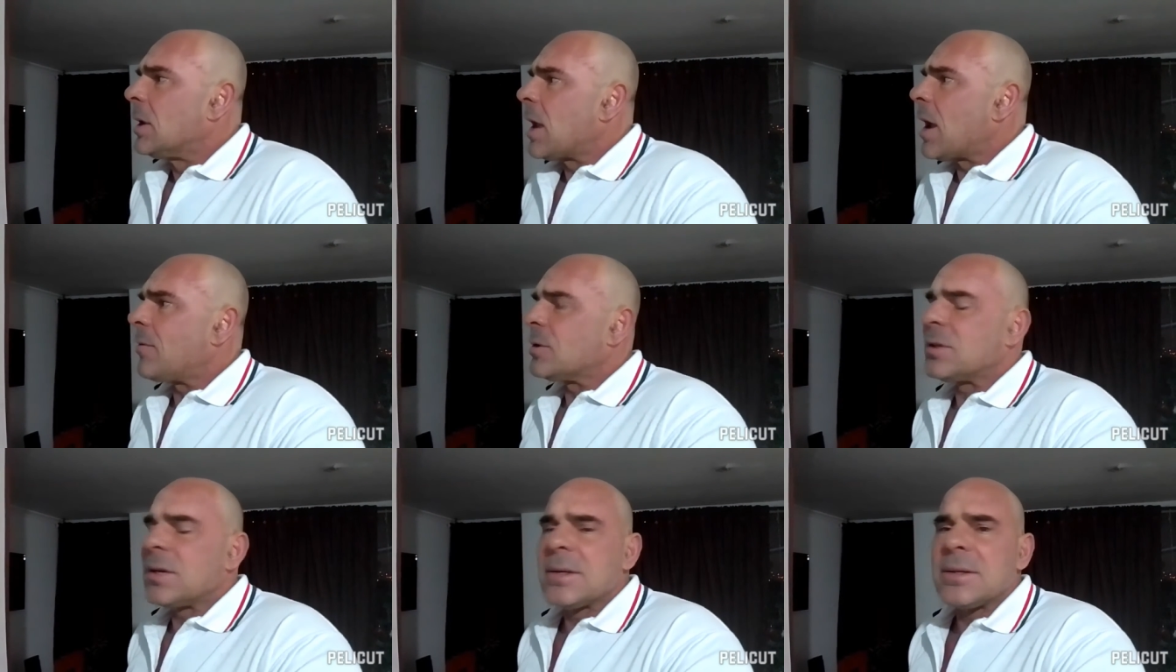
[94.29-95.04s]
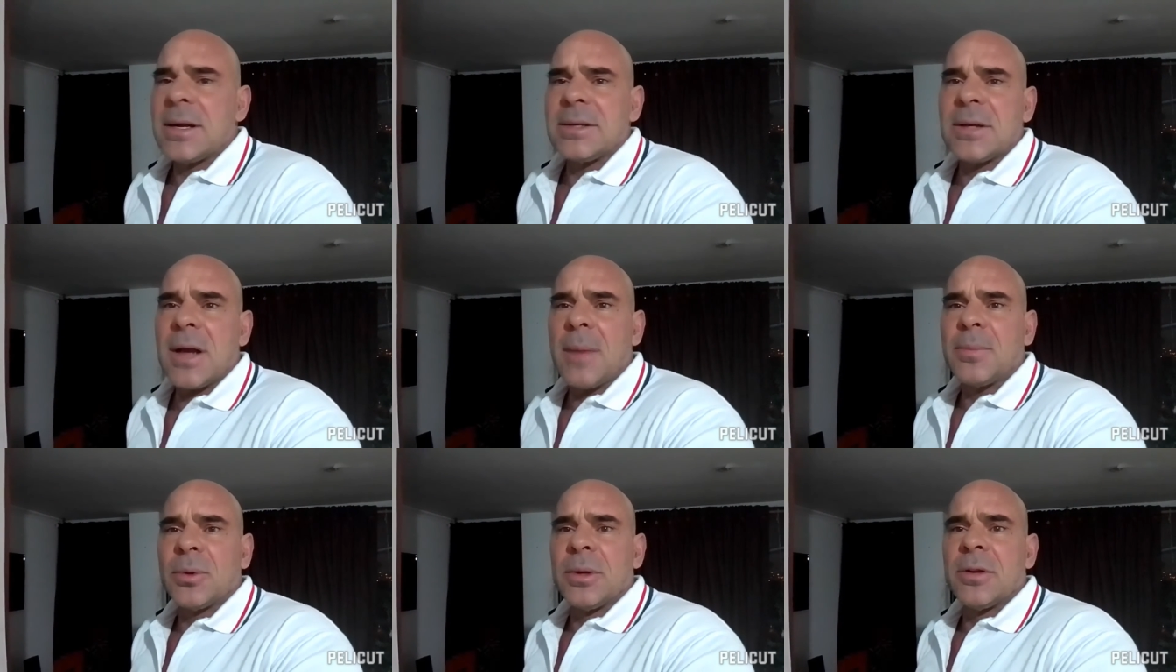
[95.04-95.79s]
Ever since I
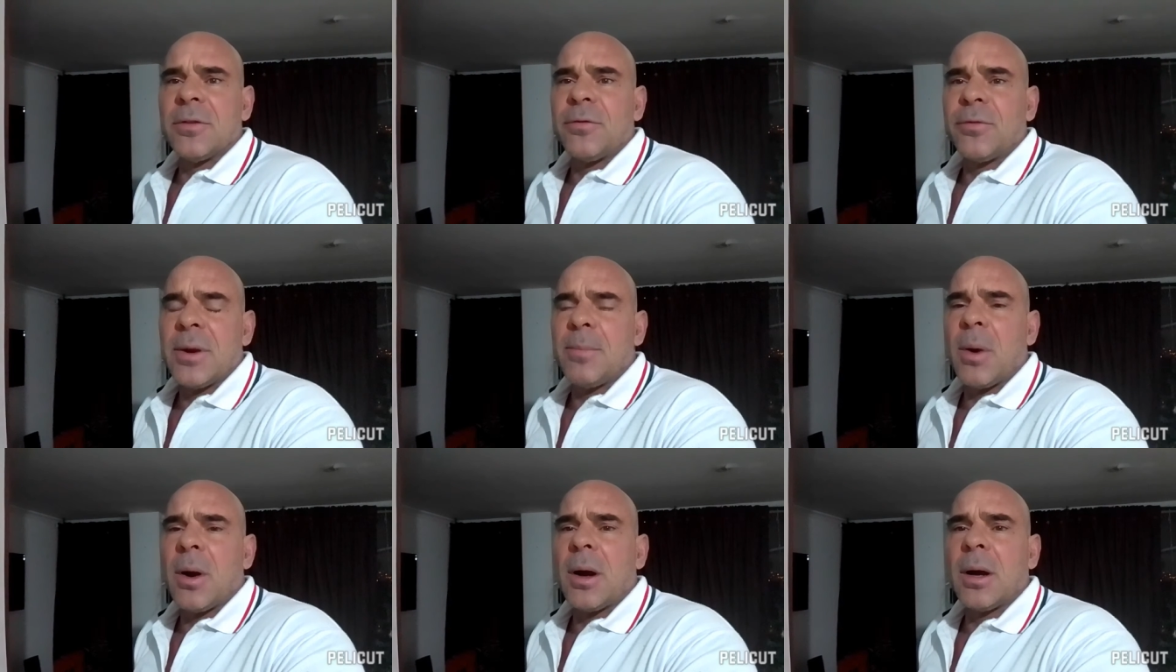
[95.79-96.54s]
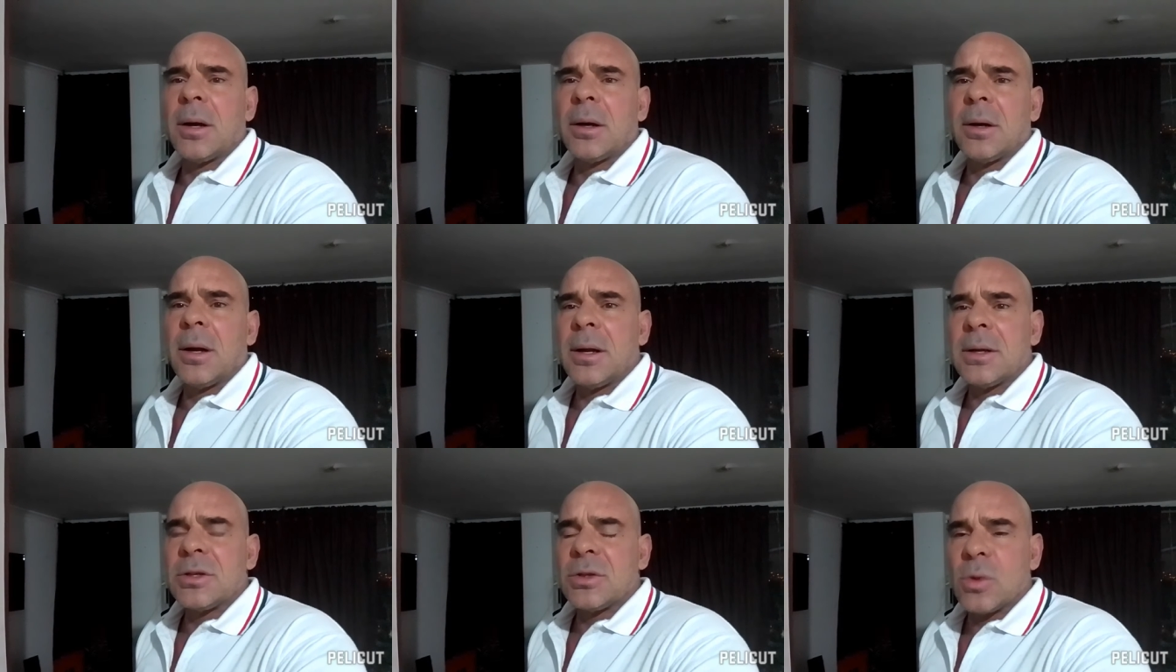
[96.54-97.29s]
stopped doing the free bar
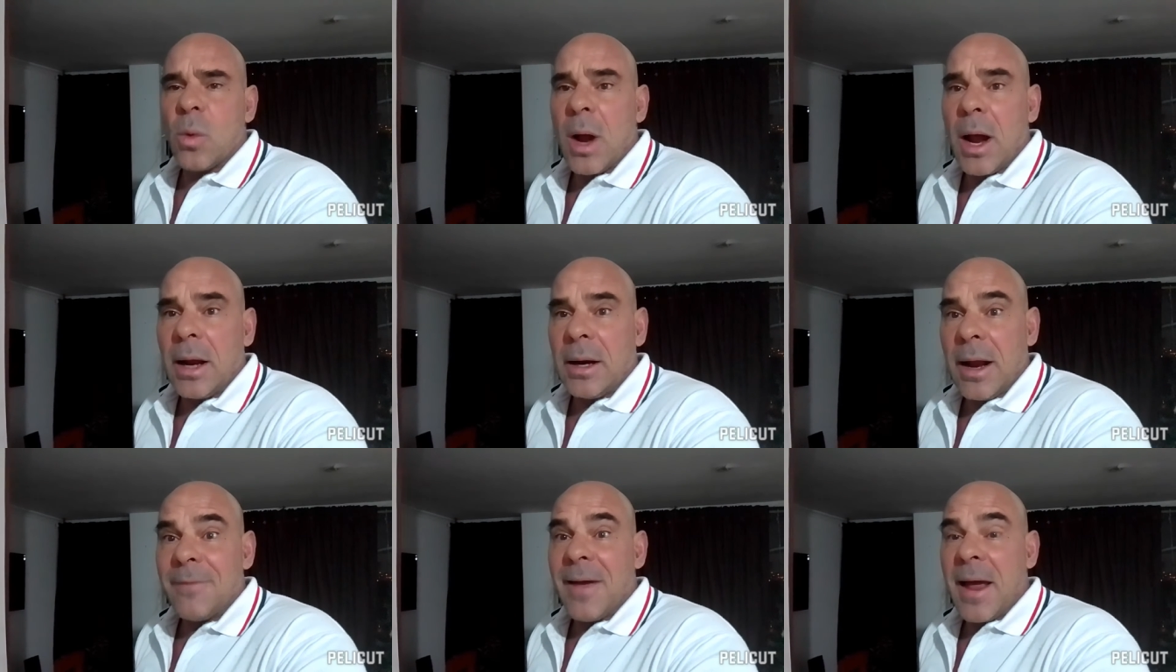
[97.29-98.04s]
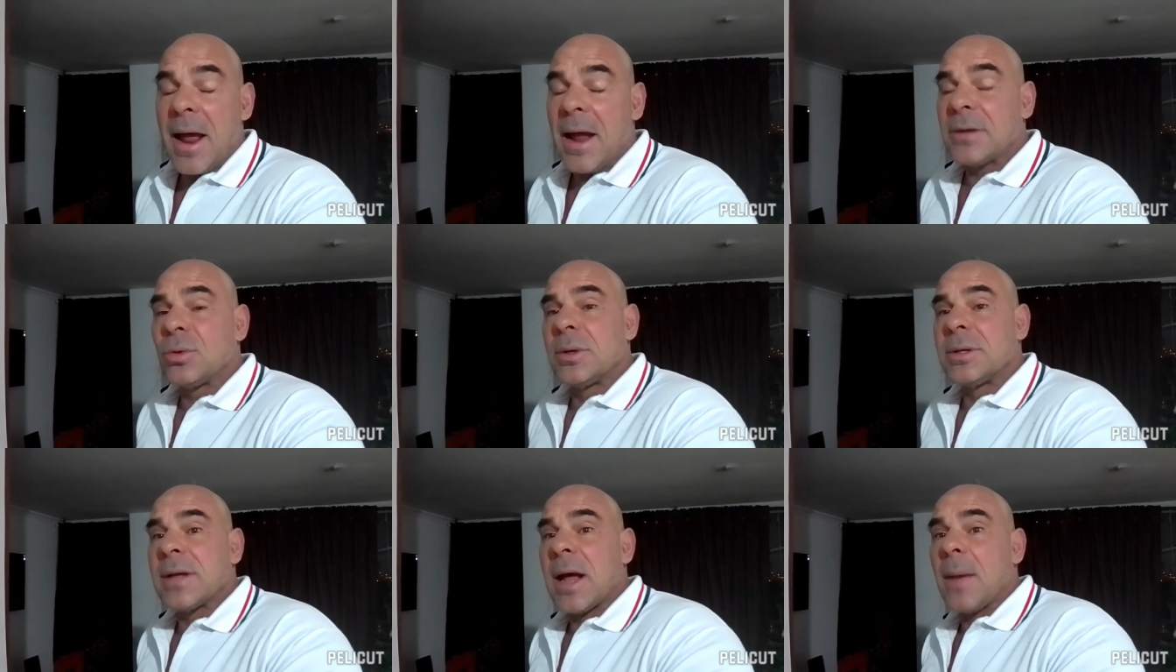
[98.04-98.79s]
squat, I've had to
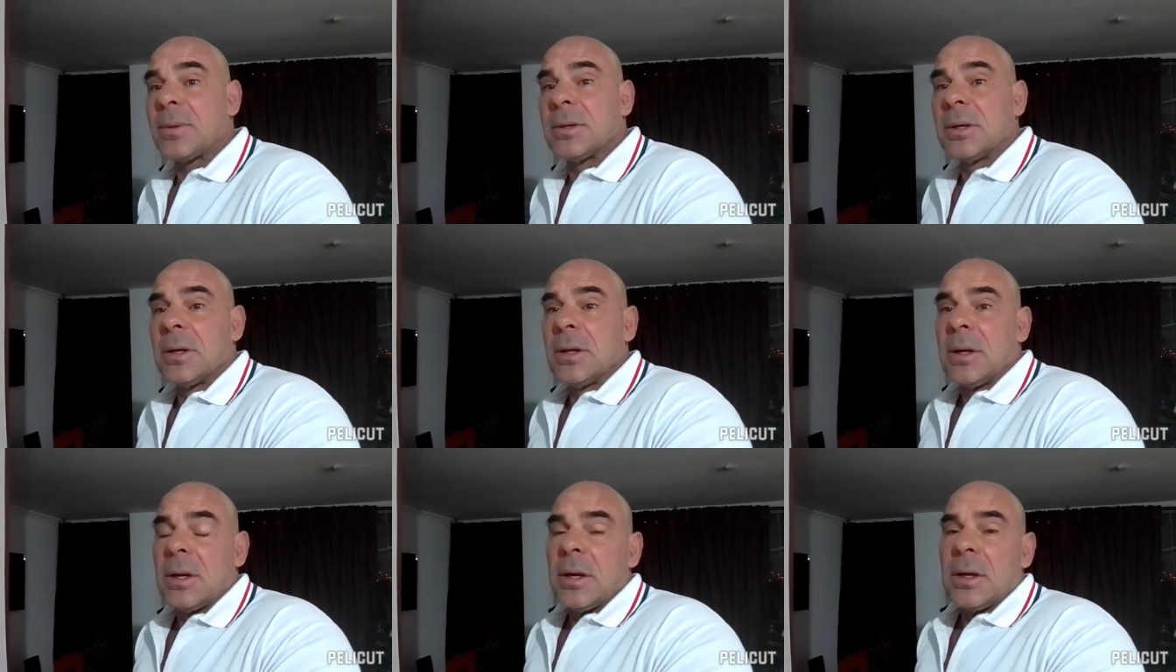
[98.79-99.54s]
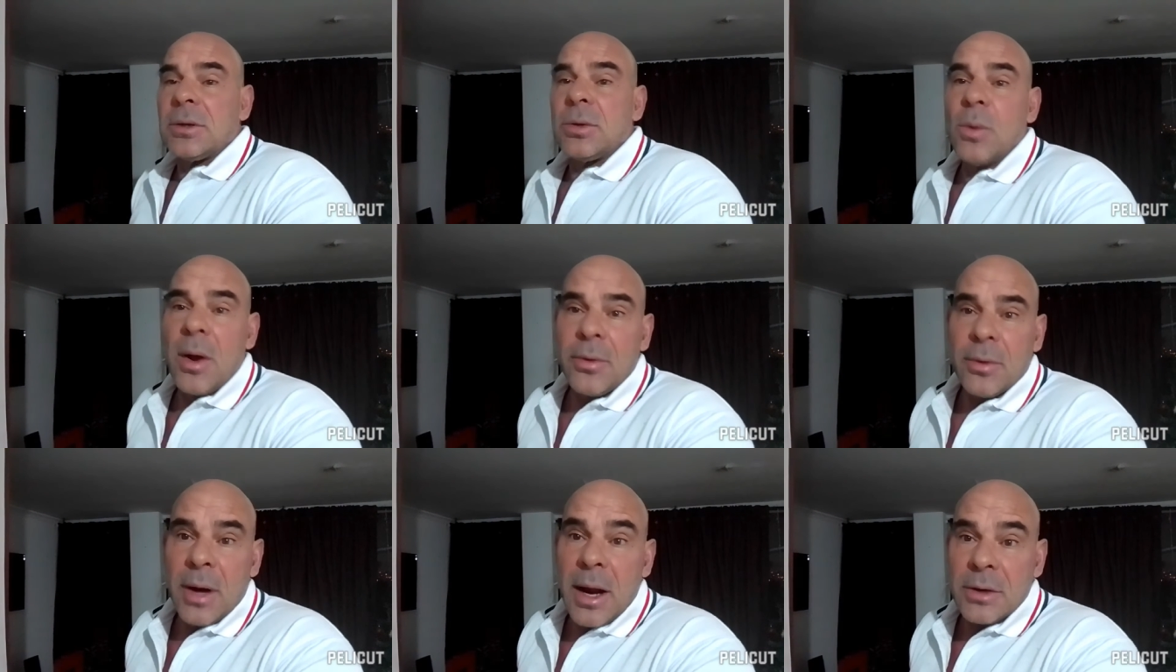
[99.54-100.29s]
adapt to
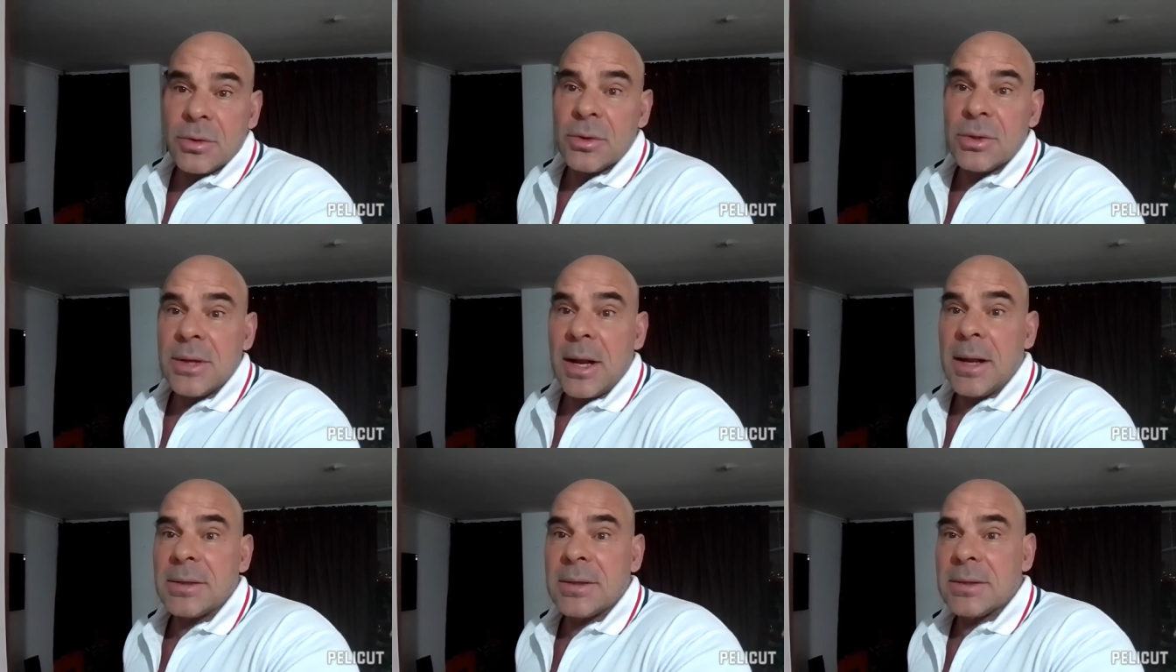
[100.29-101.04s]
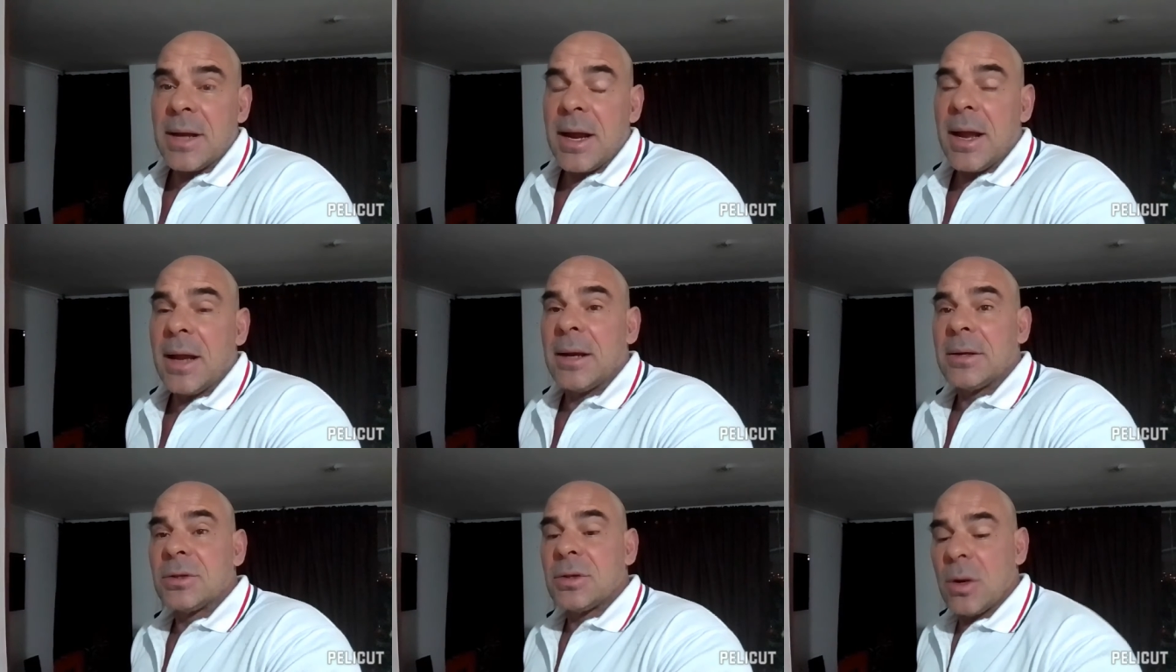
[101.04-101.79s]
other exercises. And
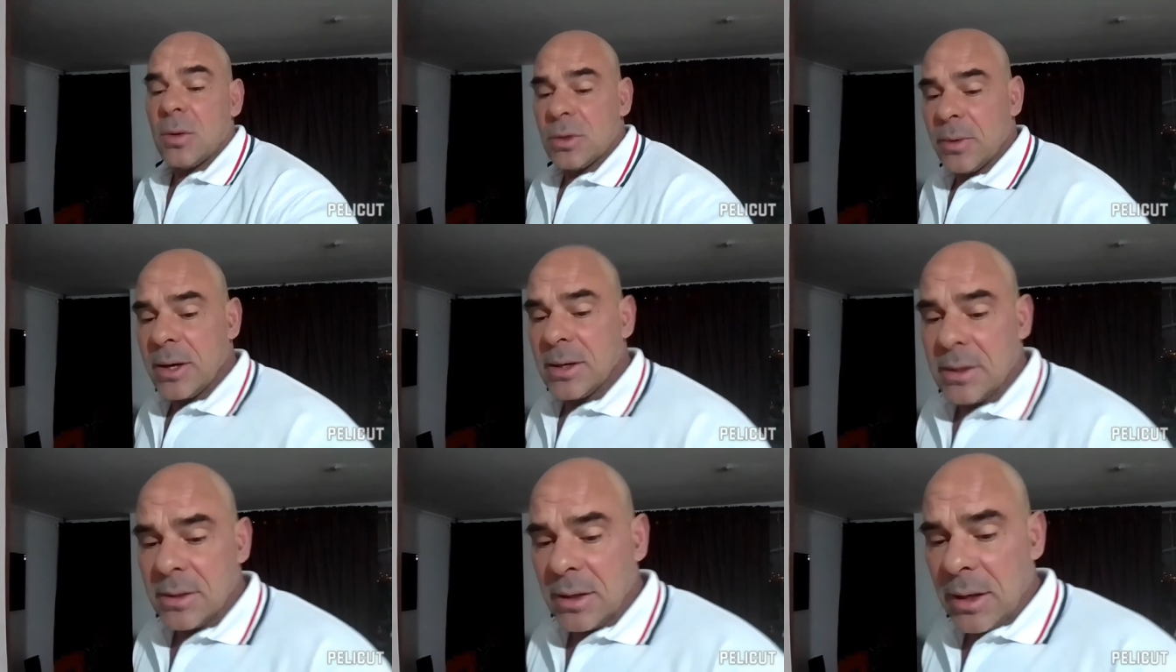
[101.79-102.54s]
in so doing,